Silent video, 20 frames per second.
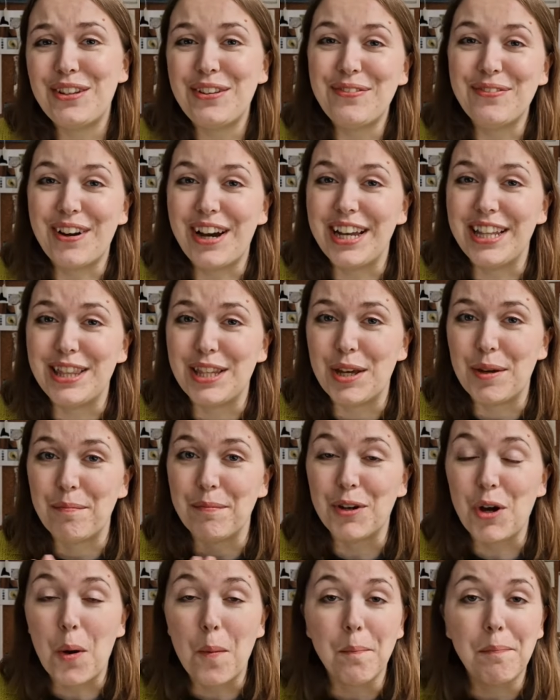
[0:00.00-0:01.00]
who find
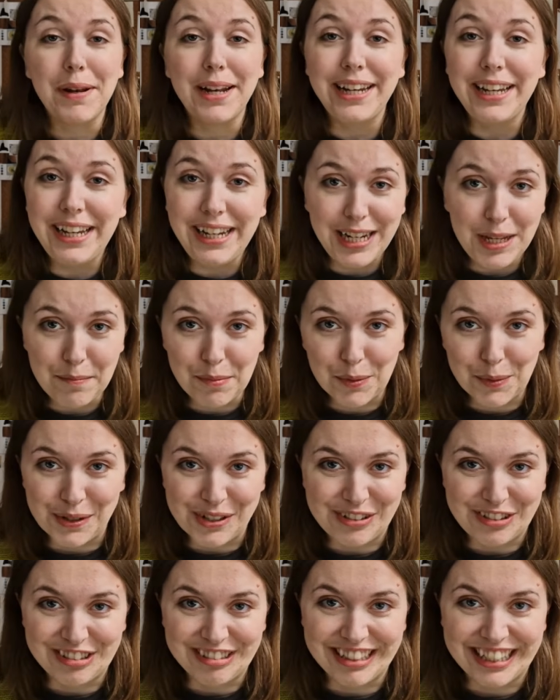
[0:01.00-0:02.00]
them completely
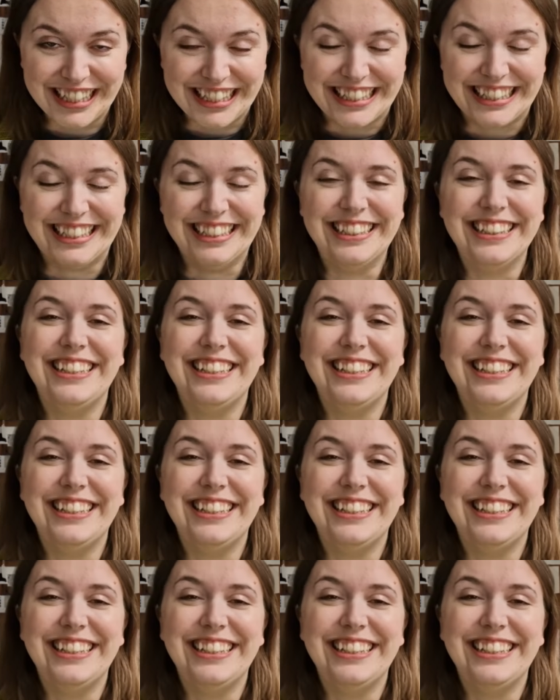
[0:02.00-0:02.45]
bewildering.